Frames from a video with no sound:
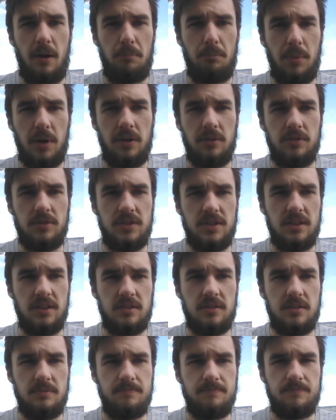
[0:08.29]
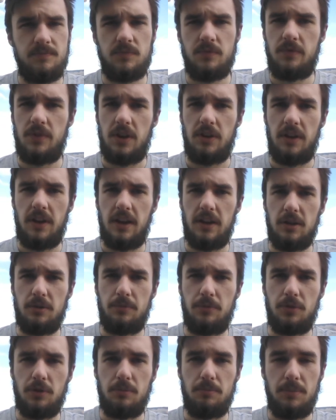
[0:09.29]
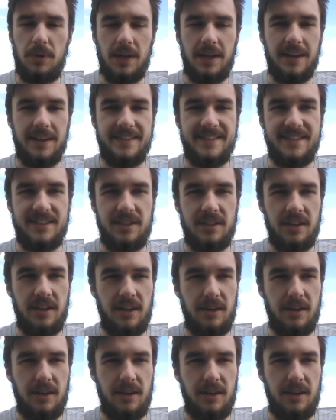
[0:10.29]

but it was just very helpful because